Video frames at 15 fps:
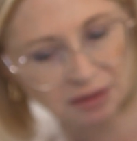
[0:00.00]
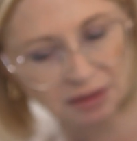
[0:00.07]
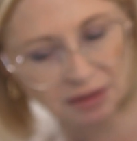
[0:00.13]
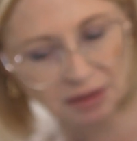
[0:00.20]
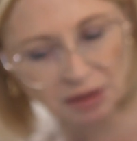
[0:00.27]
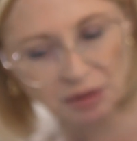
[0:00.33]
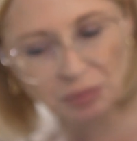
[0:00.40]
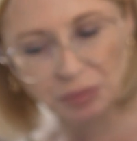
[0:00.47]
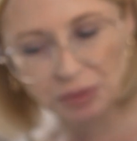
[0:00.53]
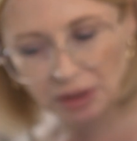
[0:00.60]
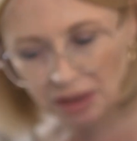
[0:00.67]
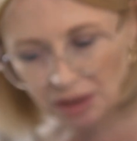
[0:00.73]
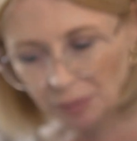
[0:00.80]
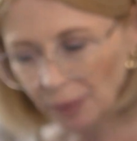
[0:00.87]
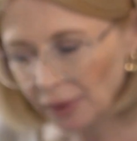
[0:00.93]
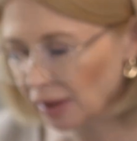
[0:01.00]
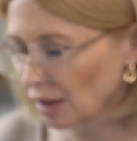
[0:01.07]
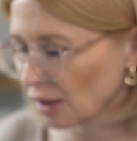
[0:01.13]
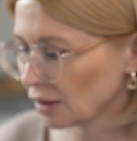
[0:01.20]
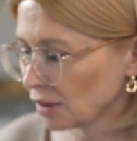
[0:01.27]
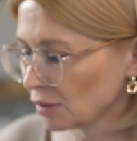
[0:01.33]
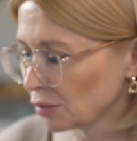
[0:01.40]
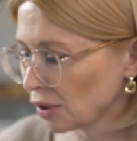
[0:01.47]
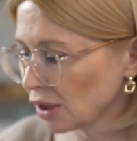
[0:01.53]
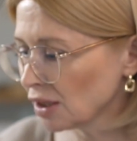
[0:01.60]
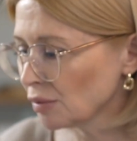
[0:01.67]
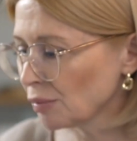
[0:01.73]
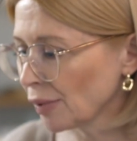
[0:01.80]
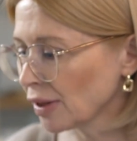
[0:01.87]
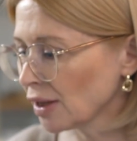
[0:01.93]
death benefit nomination that
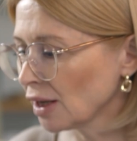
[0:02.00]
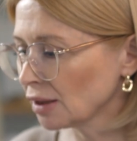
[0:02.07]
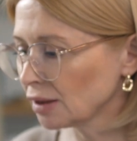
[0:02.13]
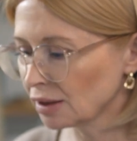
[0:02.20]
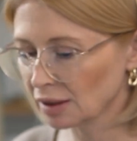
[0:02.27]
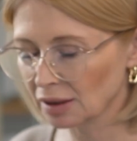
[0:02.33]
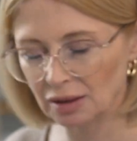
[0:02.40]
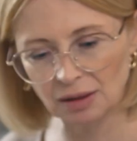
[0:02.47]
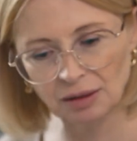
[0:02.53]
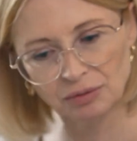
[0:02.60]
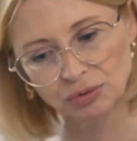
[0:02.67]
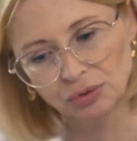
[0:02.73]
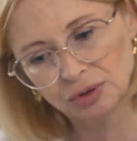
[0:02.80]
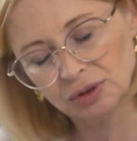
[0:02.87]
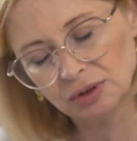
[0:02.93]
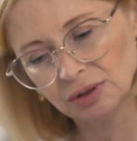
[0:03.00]
you put in place.